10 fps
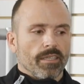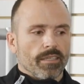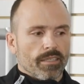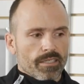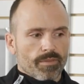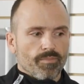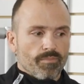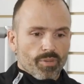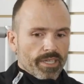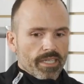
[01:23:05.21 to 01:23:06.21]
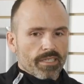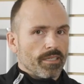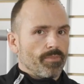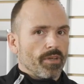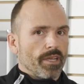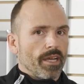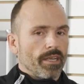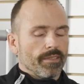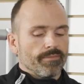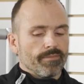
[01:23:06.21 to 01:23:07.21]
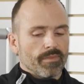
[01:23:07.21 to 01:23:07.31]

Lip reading: This is pretty easy to put on.